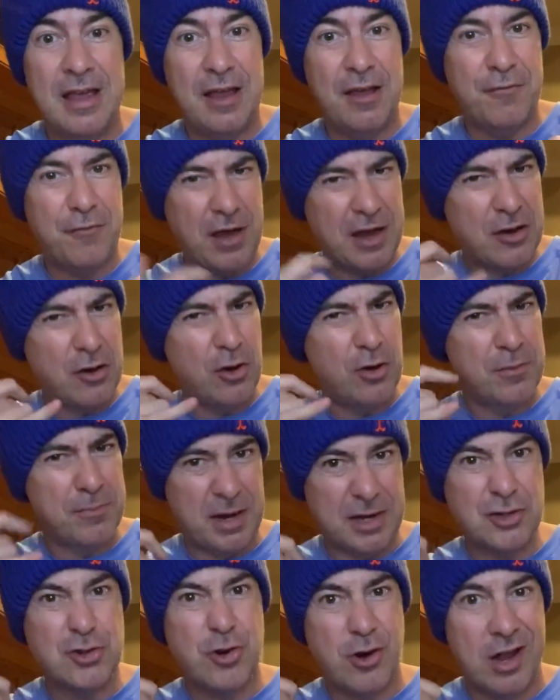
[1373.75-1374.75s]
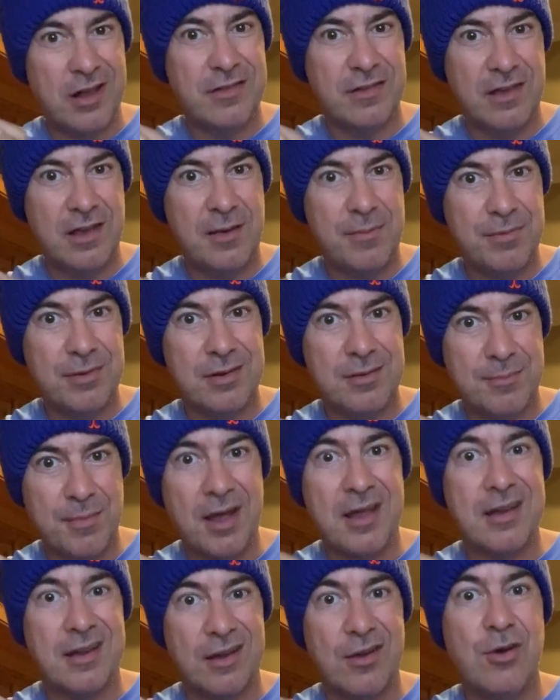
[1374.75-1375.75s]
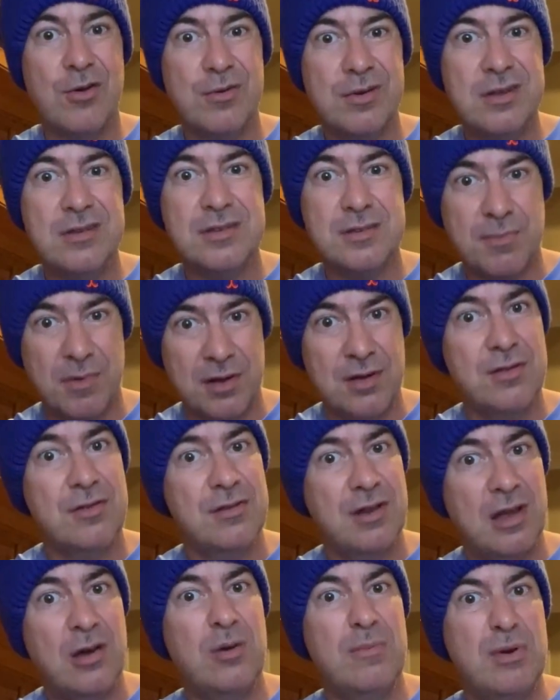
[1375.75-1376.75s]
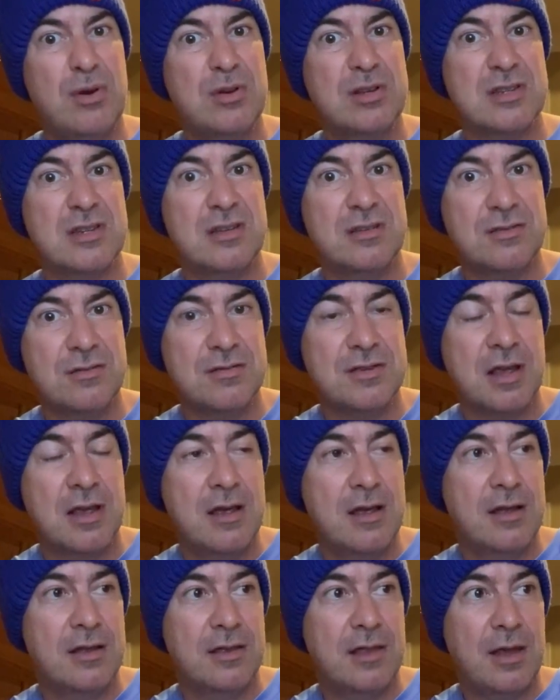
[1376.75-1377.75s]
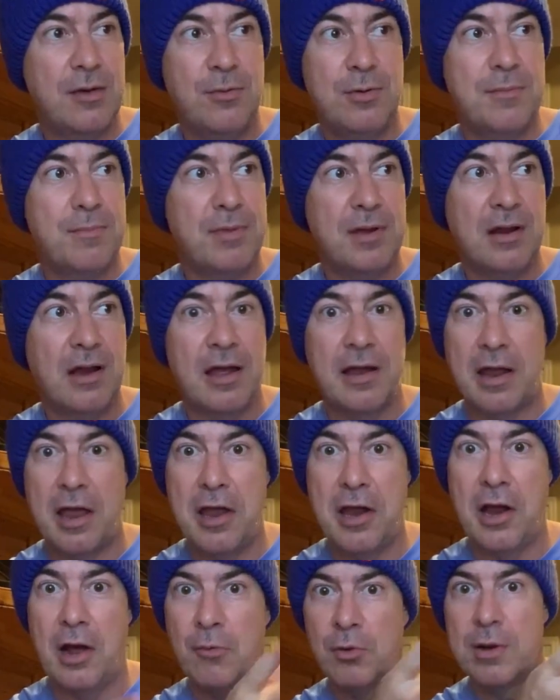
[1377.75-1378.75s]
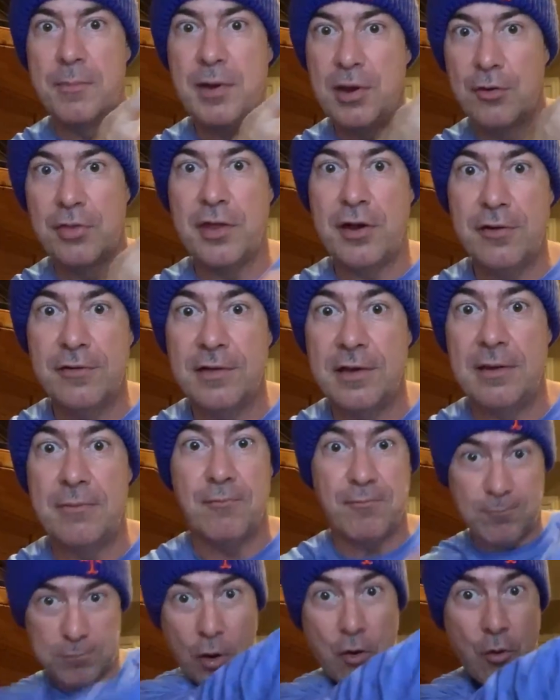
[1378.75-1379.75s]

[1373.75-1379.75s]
If I called my tricep and my anconeus, my other elbow extensors, they would be like, hey, I want to be on their team,